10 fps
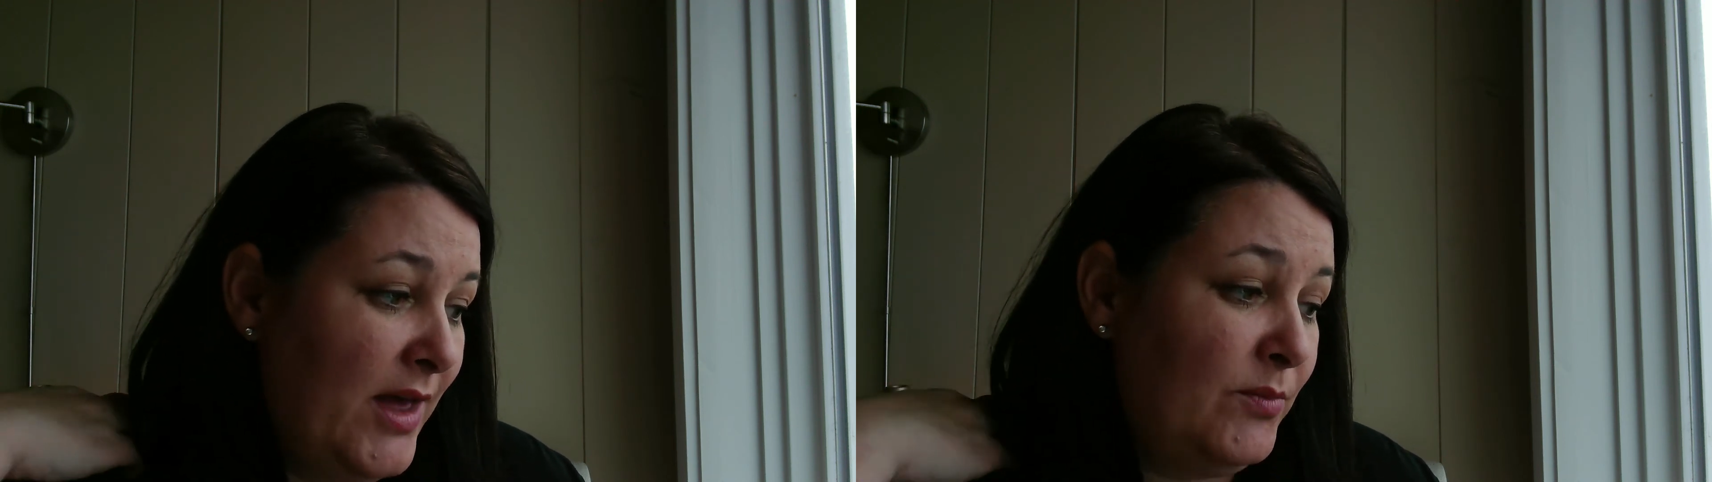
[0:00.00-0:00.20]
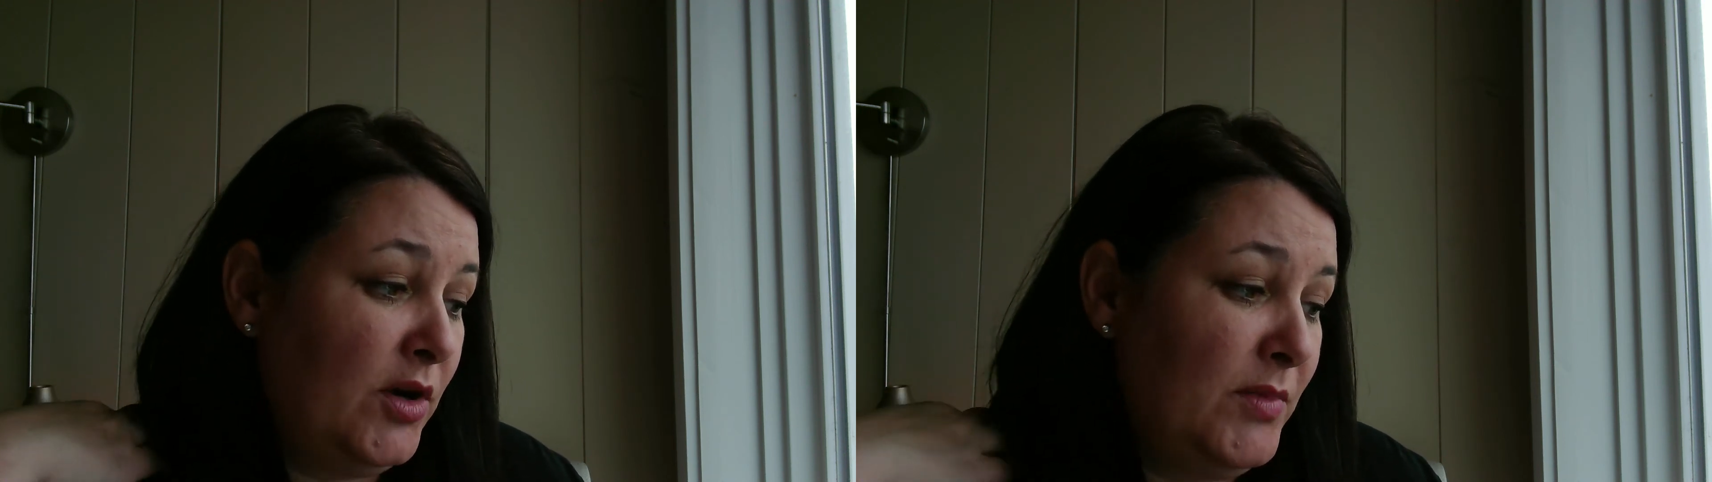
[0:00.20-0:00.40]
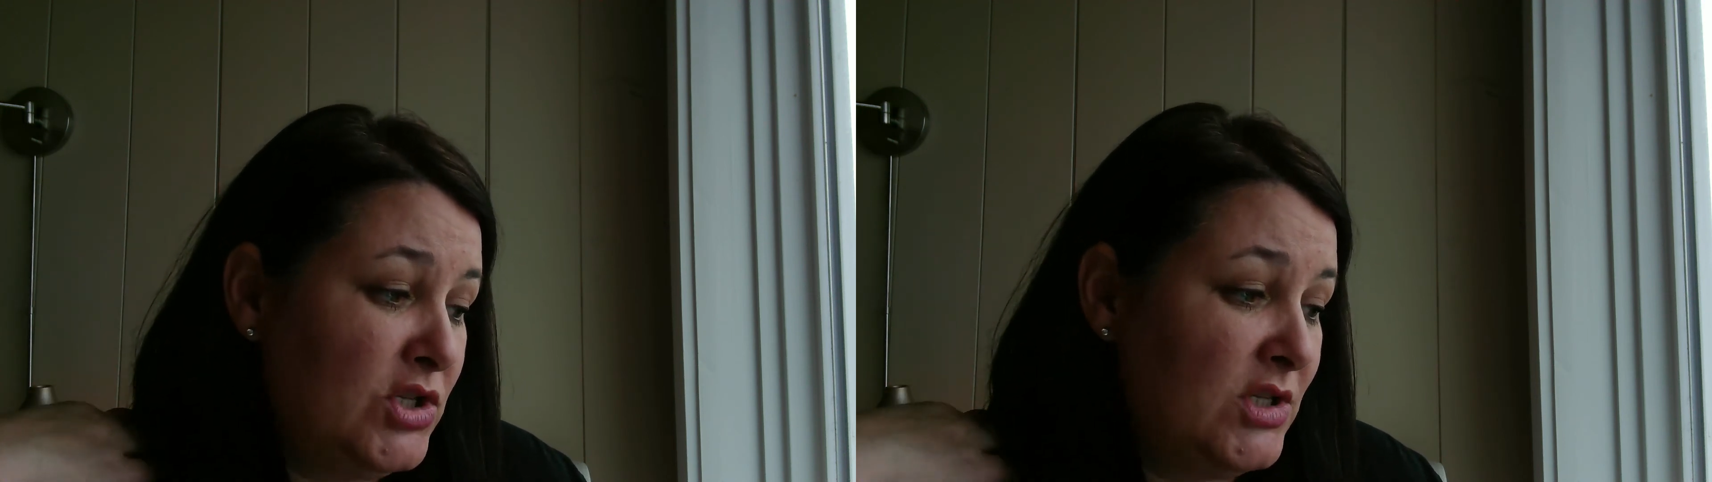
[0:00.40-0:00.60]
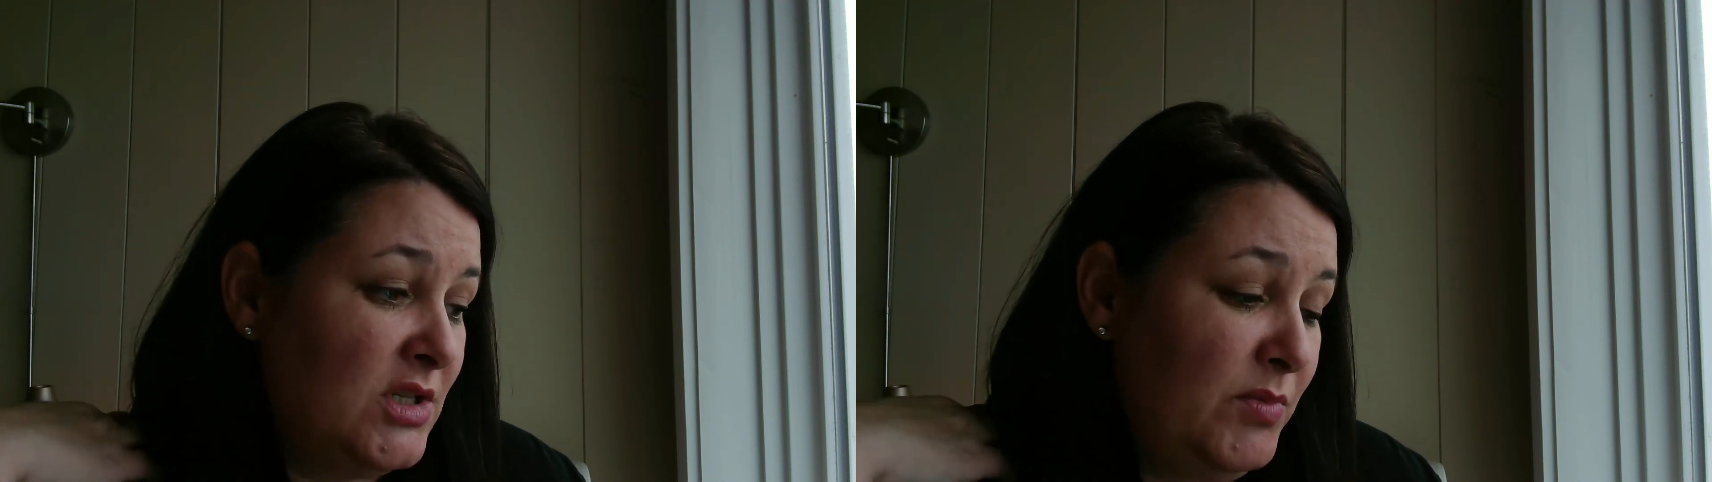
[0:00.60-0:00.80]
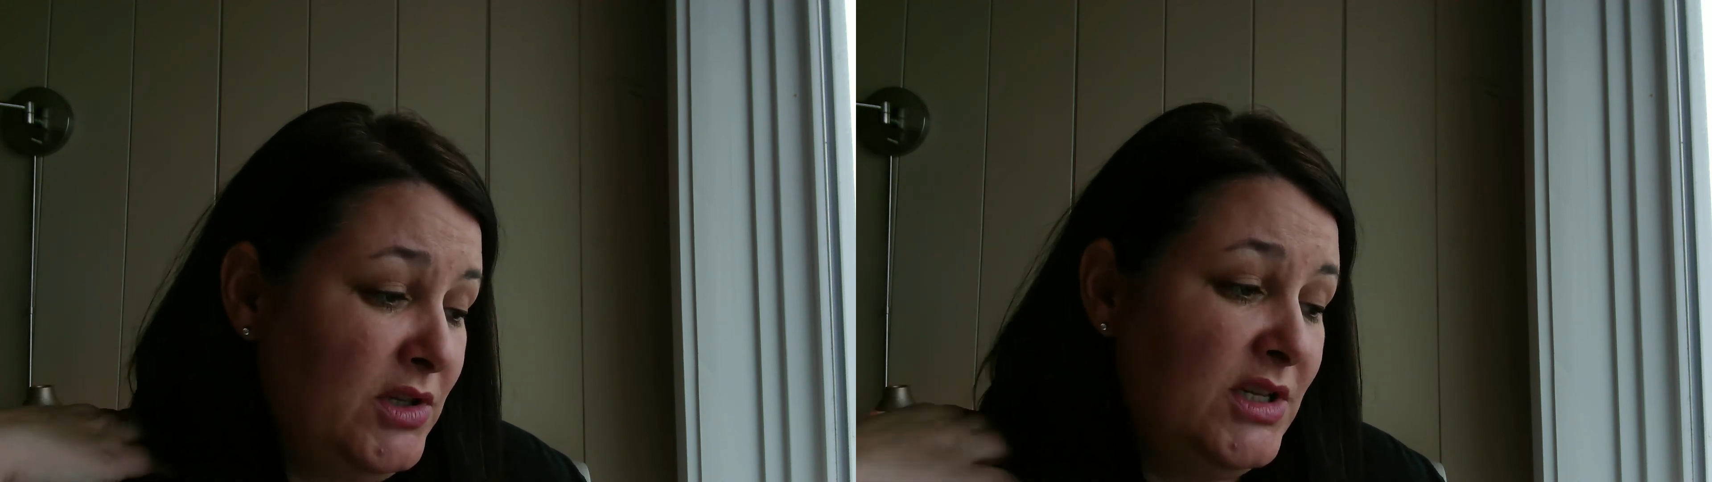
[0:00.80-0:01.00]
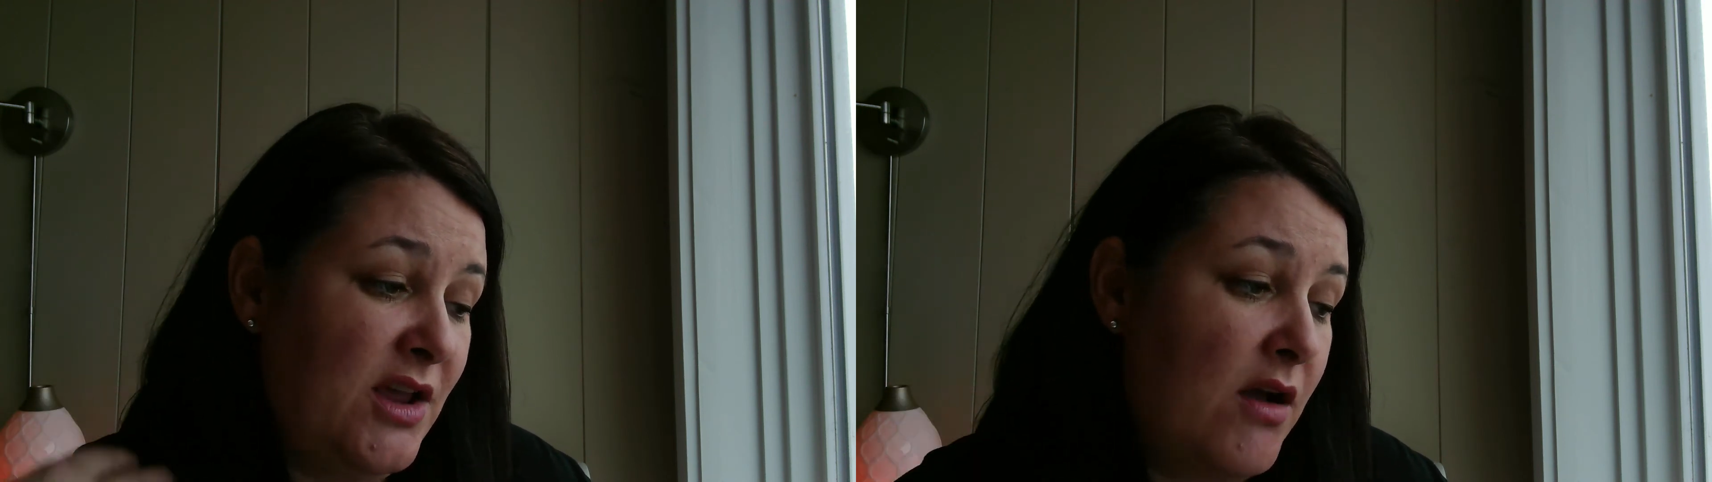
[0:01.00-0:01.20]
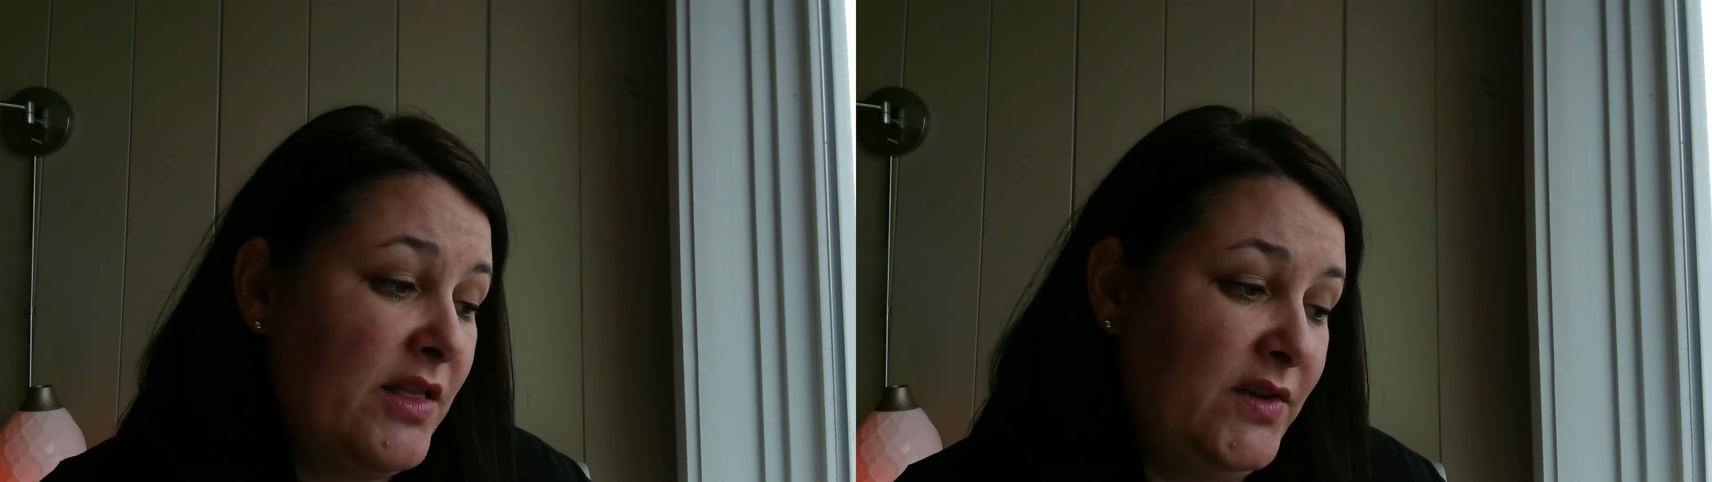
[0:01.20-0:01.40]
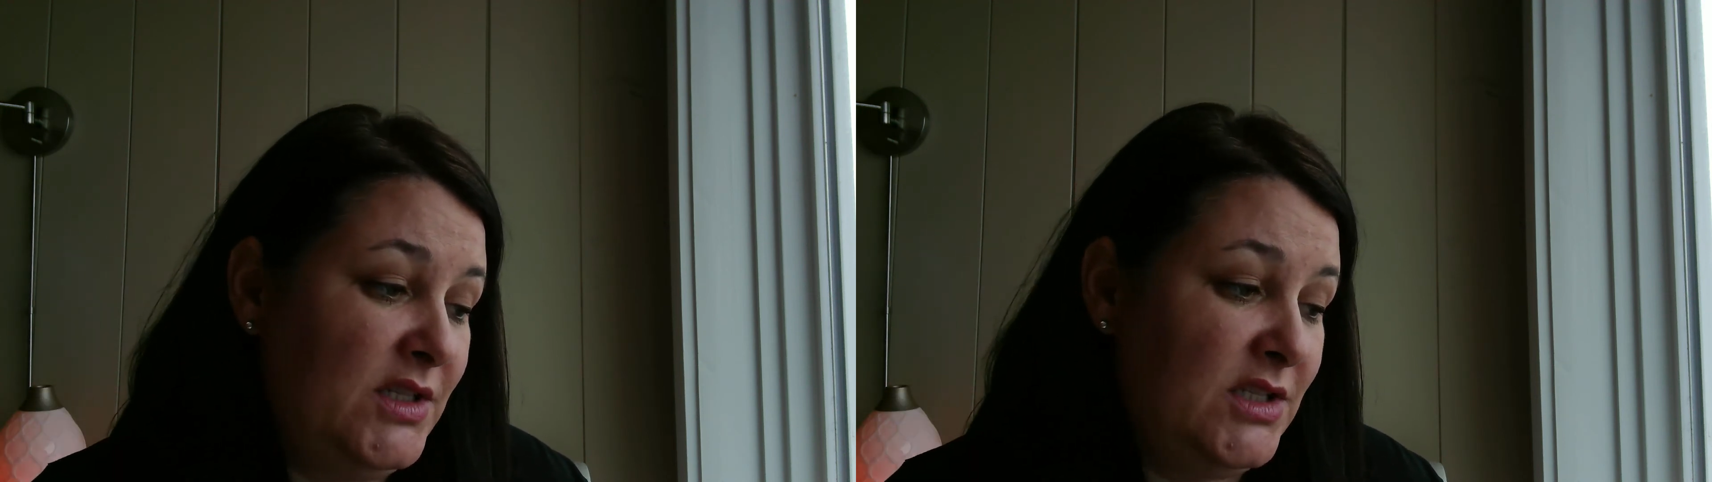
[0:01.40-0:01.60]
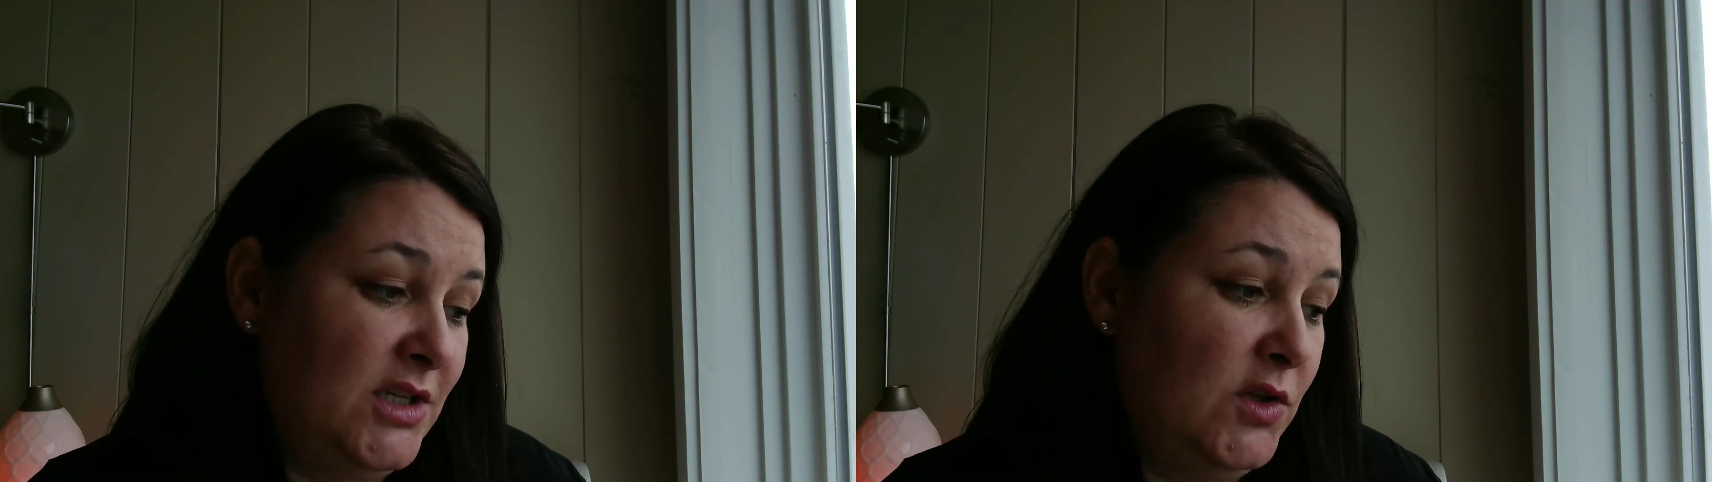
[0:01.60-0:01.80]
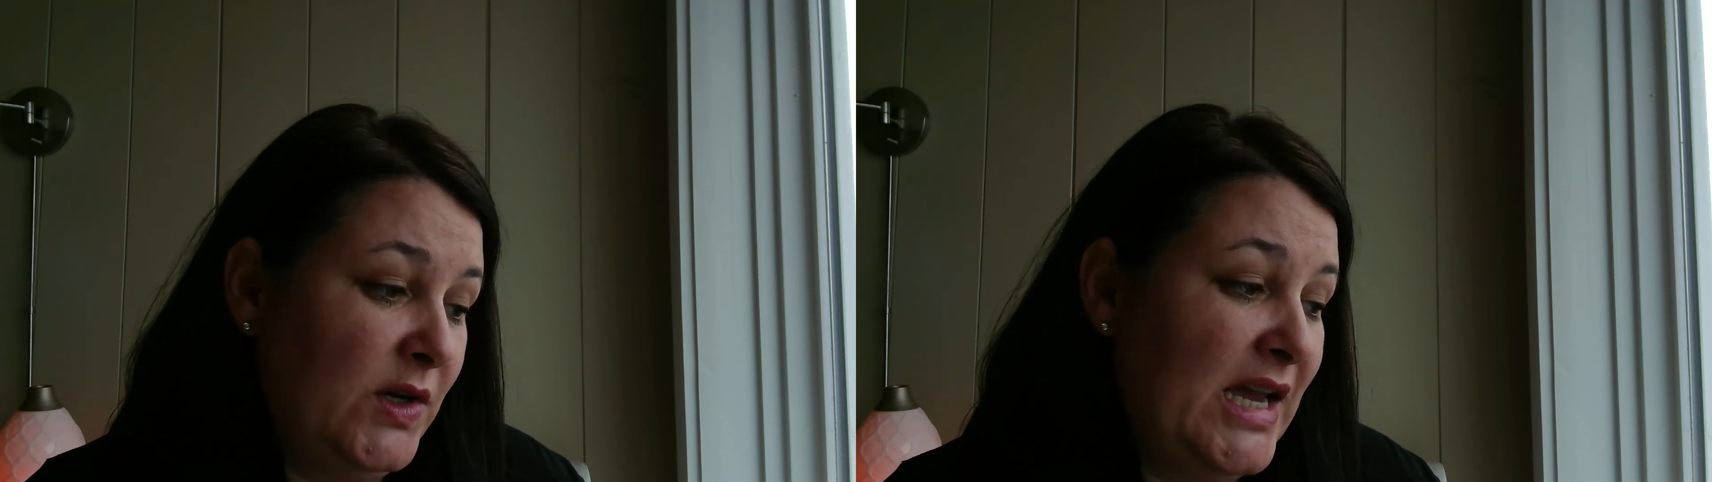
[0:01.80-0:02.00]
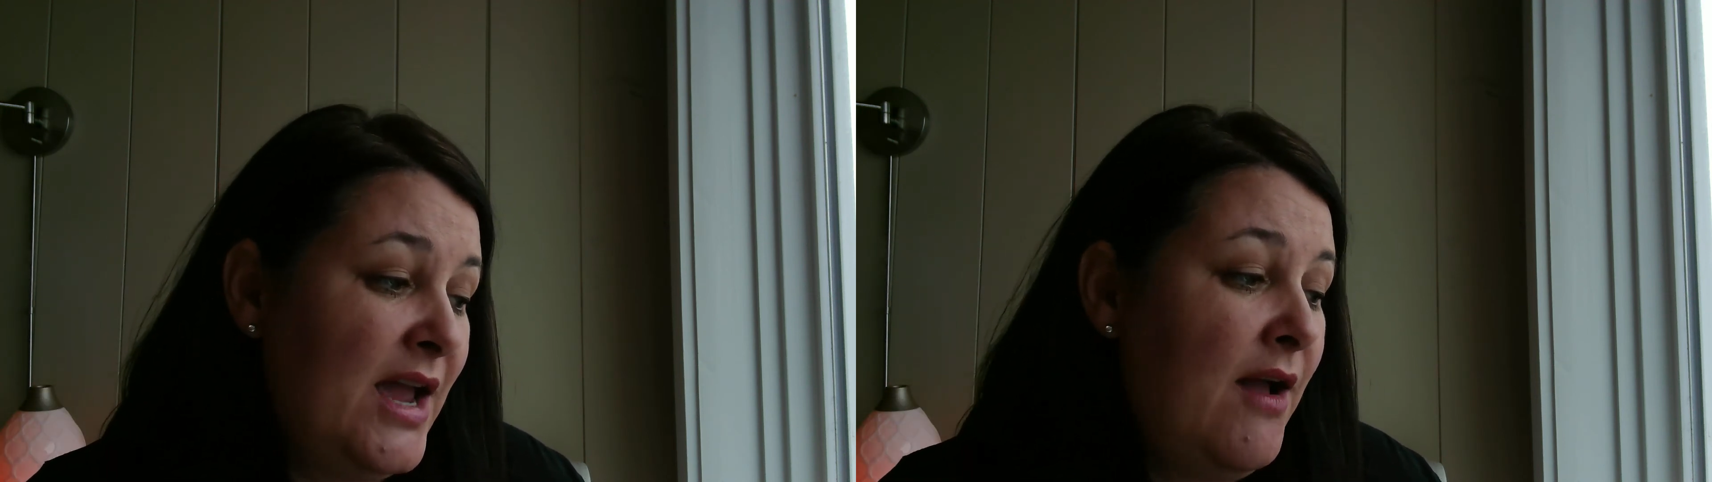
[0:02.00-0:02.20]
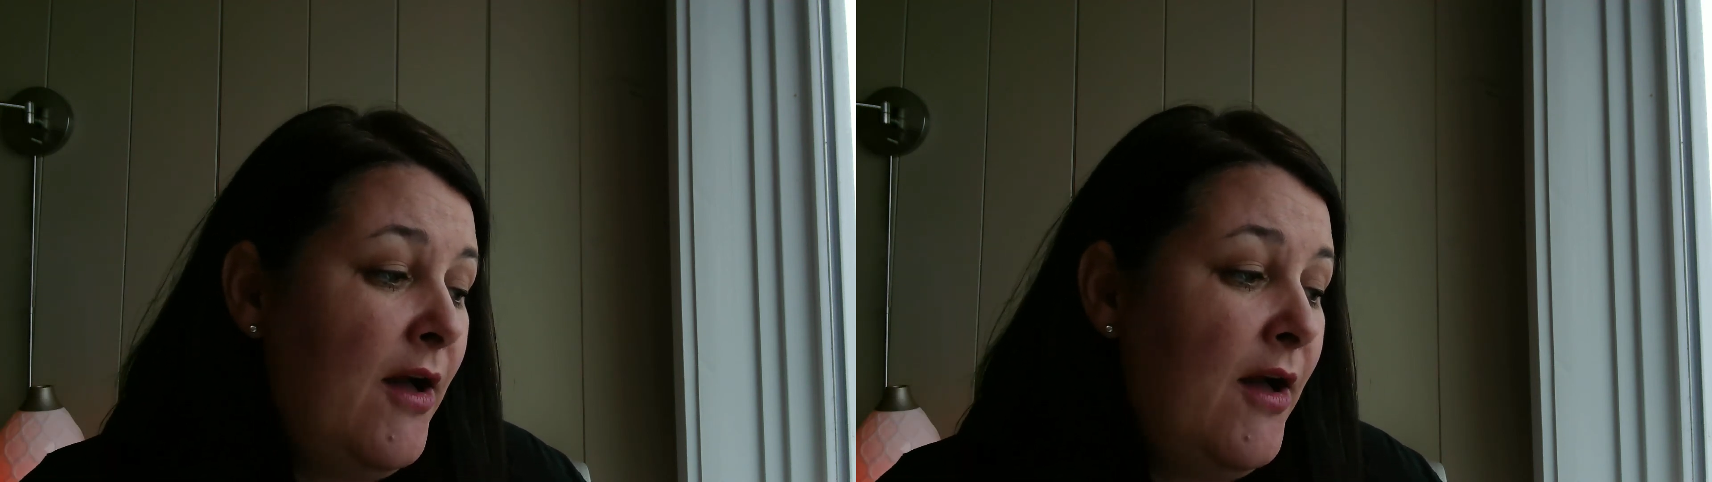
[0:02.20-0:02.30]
and permission to build a Young Living distillery